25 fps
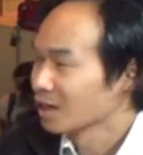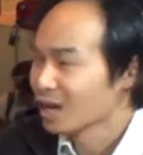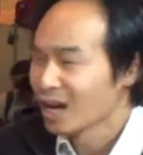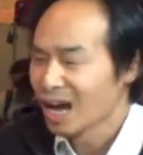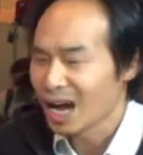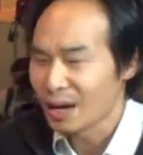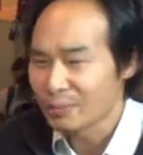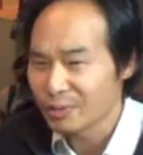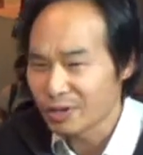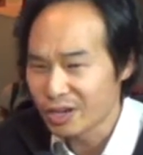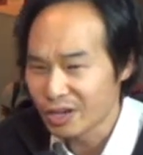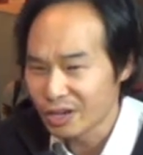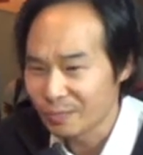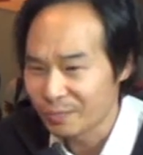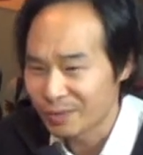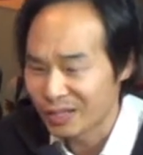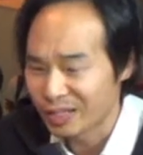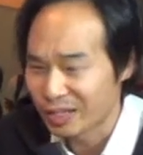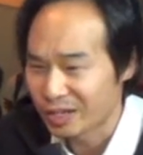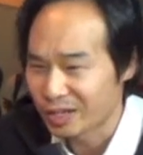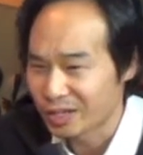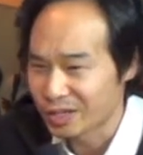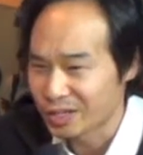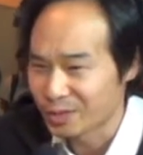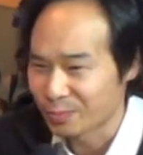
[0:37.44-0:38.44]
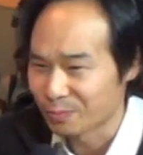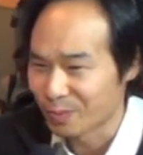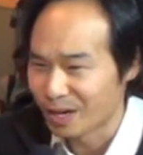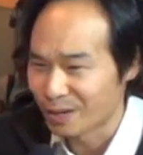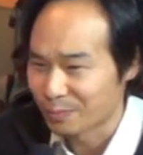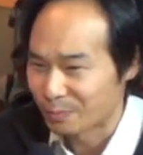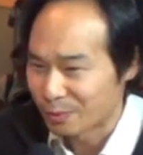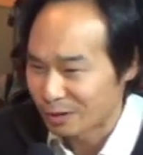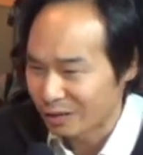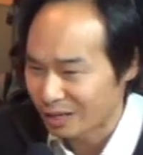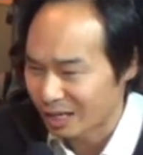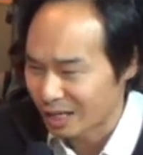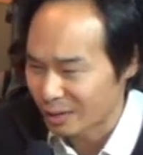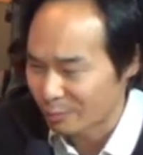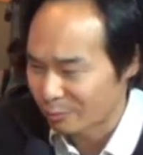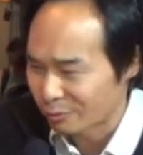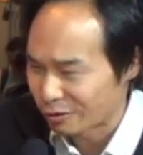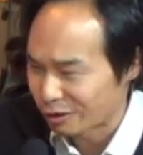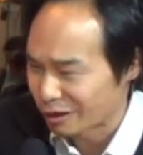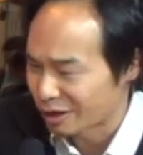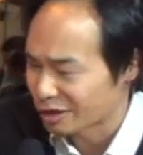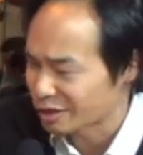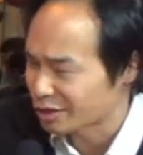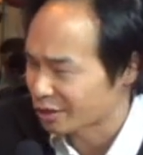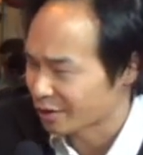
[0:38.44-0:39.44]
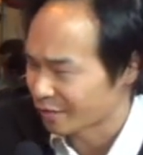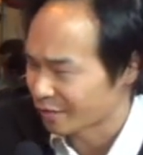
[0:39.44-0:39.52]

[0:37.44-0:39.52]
I'm here because my book, A Prehistory